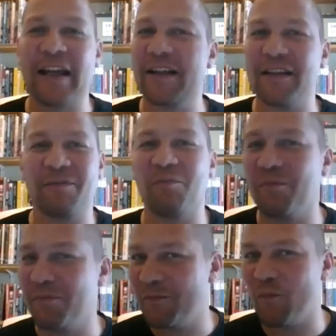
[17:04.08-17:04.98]
I just
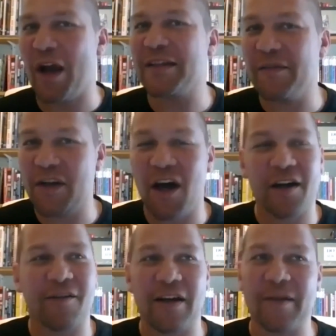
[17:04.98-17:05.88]
worked even
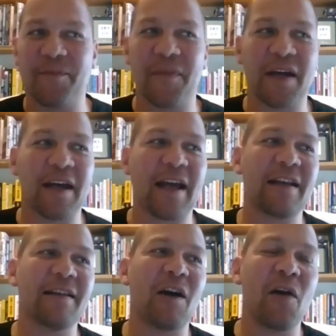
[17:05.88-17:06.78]
harder at it.
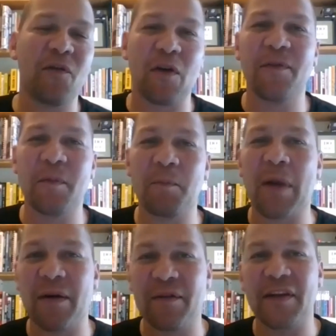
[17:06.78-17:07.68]
And over the
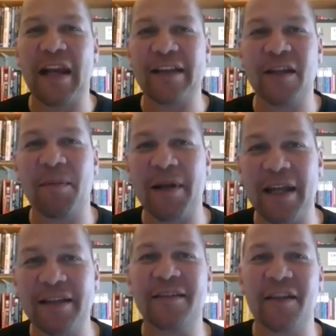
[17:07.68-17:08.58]
period of the next couple of
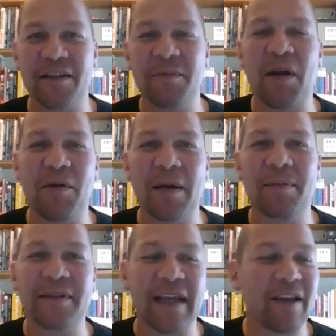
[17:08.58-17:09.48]
years, it started to build up
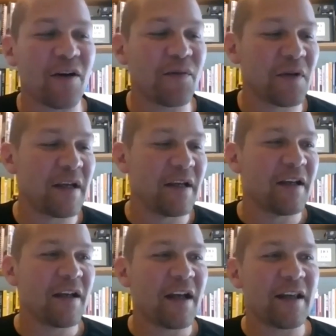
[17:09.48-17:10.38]
and take off.
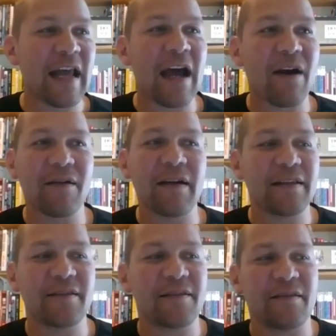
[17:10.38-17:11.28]
And now
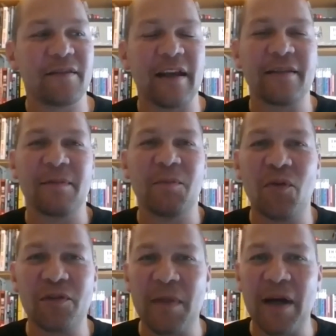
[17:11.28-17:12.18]

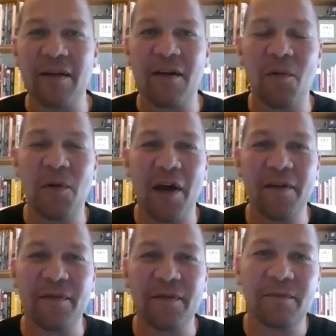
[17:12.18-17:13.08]
supports my whole
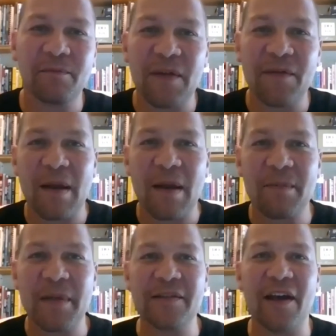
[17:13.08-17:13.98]
life and my
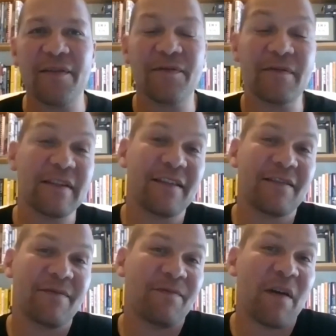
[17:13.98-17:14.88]
family's life. It's
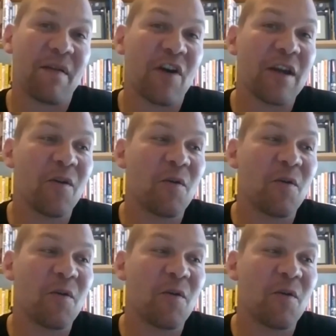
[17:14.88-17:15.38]
very, very cool.